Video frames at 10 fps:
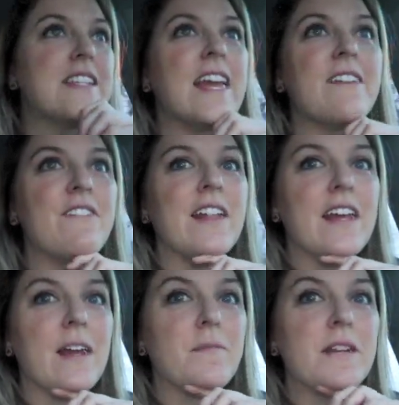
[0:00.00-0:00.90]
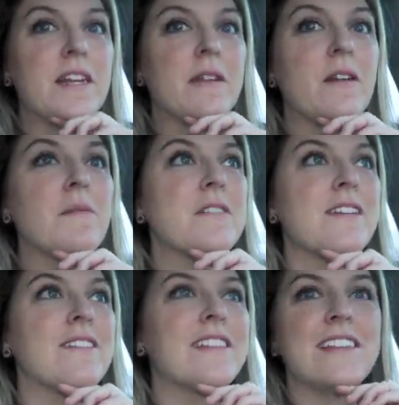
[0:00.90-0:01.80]
See, I feel like I'm gonna get
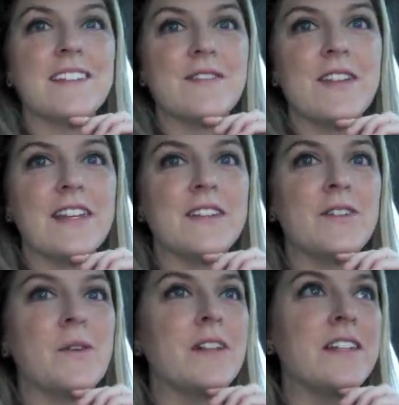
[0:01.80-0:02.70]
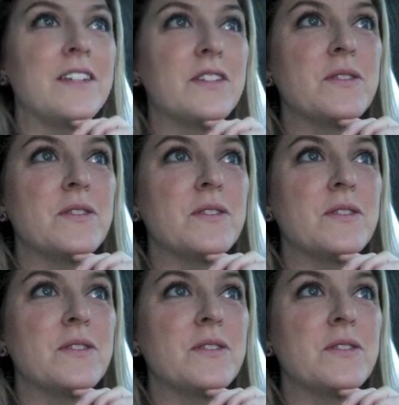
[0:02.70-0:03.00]
upset with this video quality too.